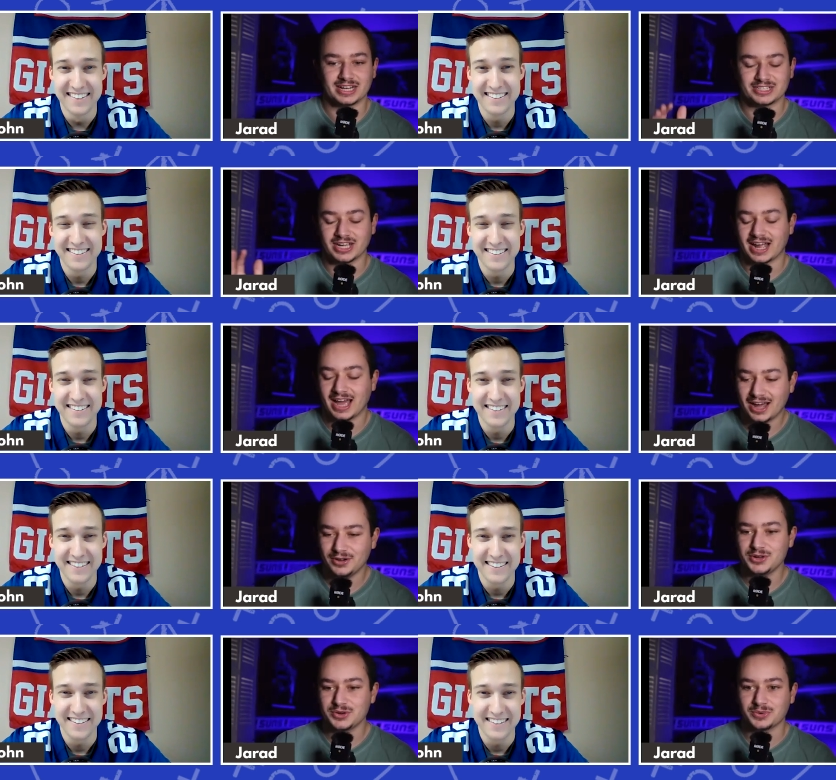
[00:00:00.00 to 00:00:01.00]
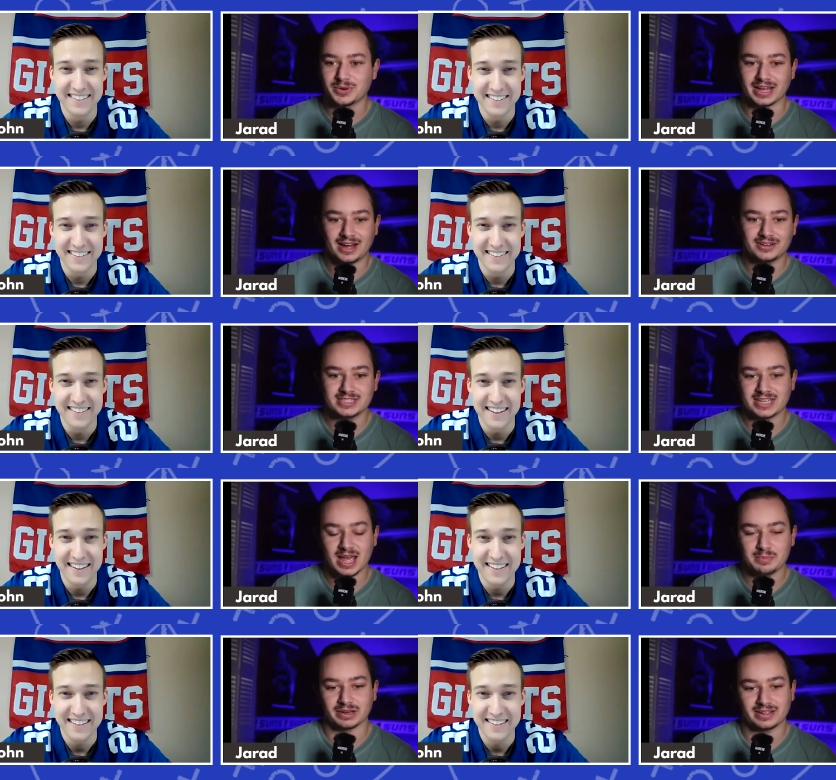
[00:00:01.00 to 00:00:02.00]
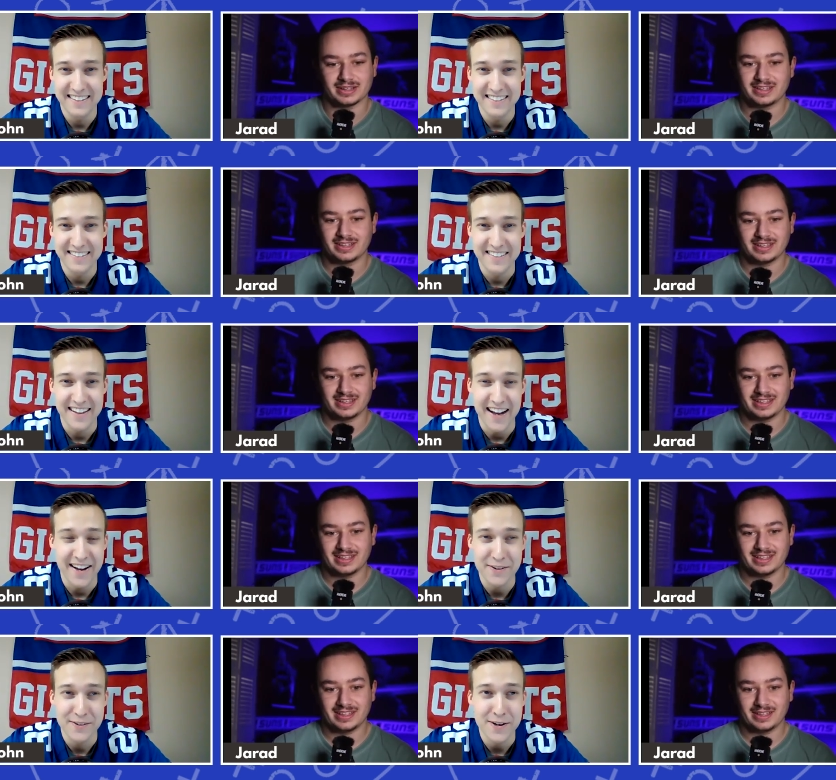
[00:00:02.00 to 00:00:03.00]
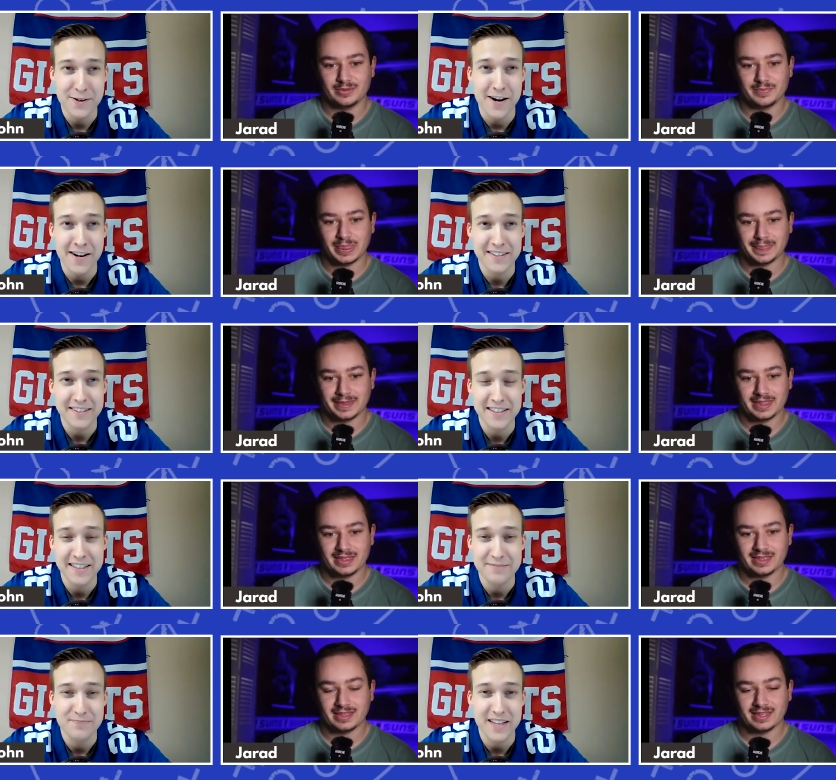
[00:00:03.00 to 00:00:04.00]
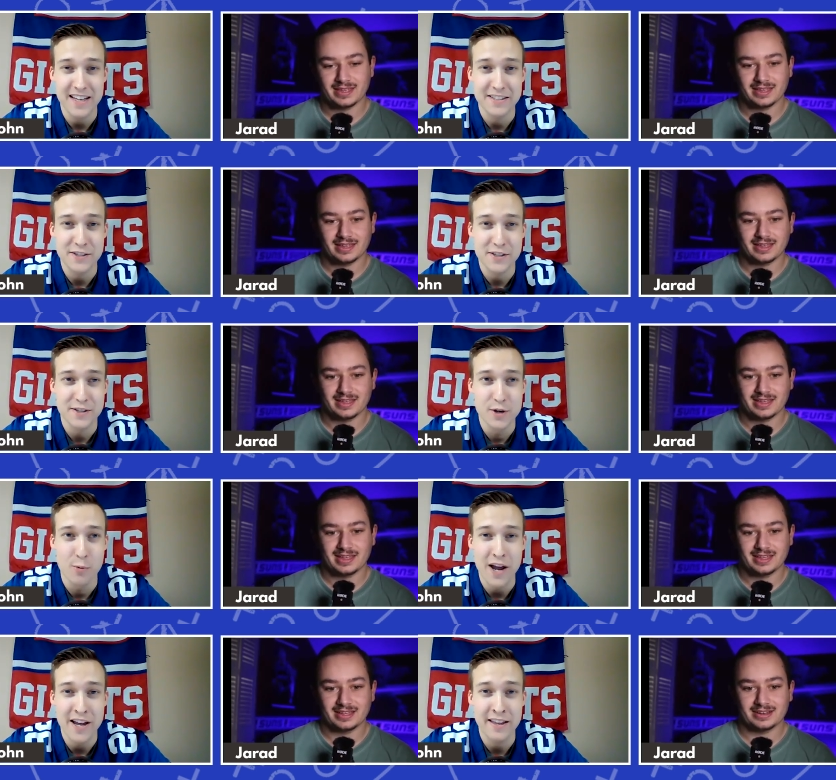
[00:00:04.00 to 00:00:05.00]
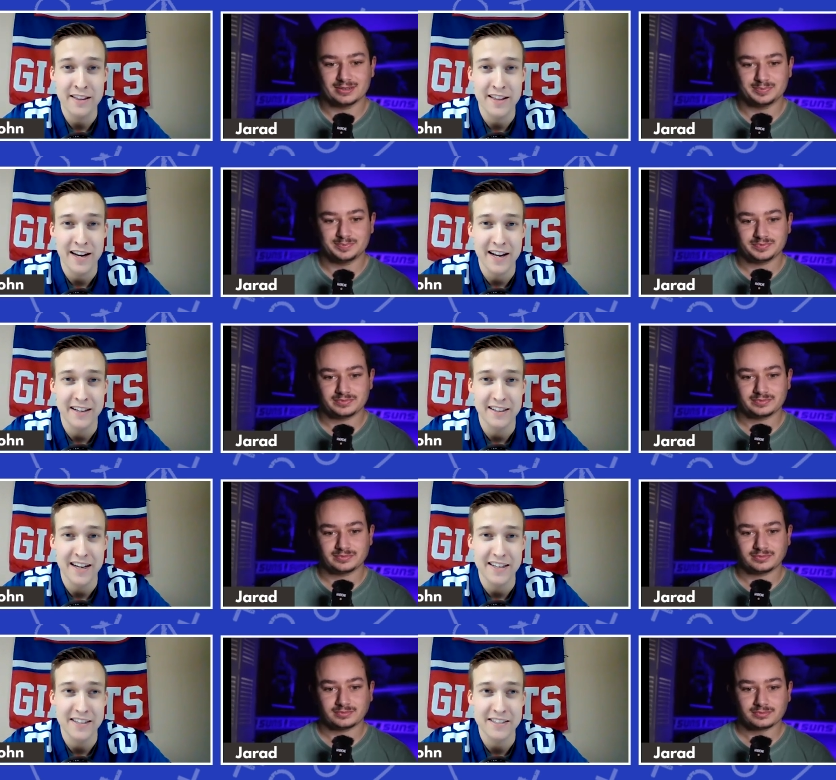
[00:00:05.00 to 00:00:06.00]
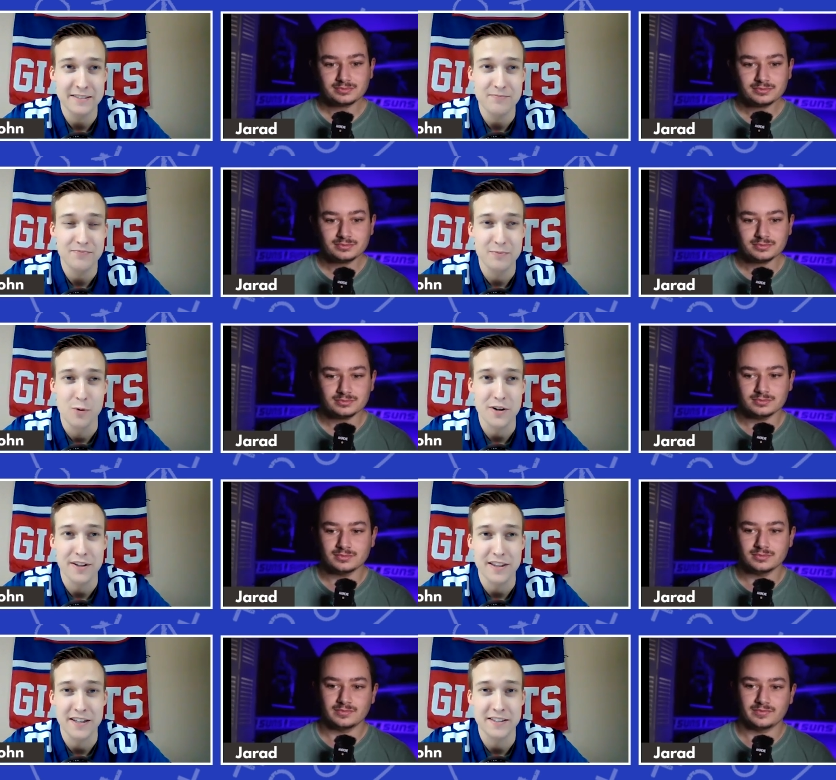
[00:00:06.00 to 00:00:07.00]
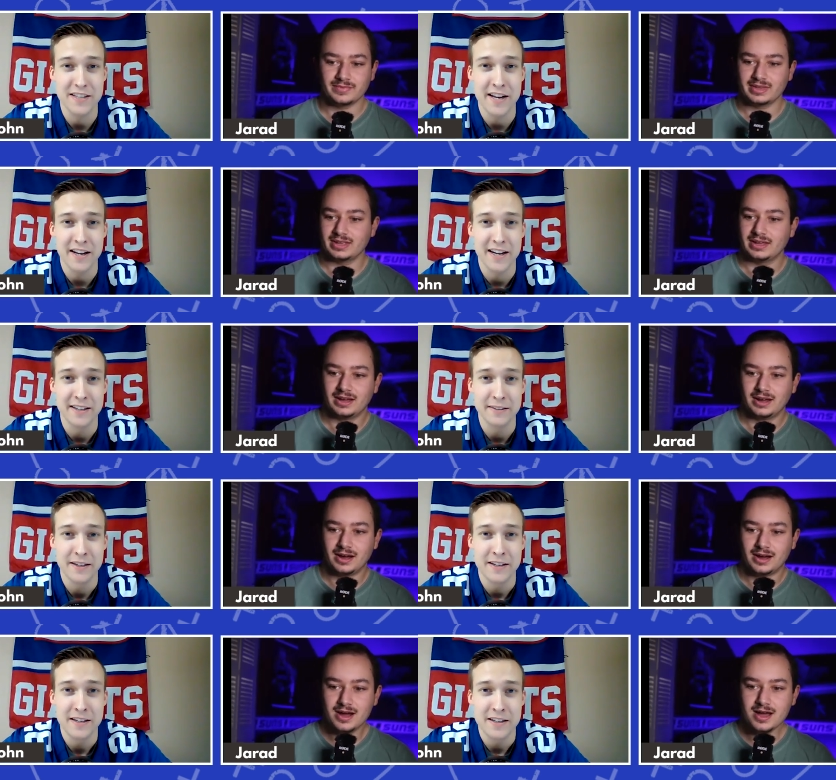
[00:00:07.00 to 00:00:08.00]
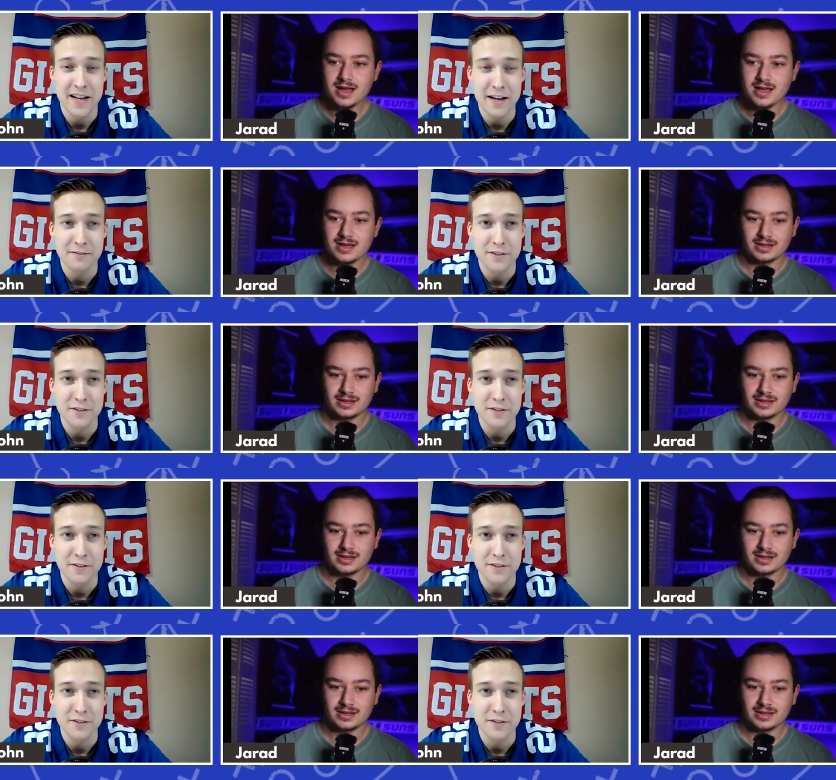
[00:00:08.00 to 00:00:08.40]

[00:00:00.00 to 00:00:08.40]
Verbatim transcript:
Speaker 1: John, how do you do it? How does this happen?
Speaker 2: I don't know. Honestly, it's just the way that I guess one of the things that I have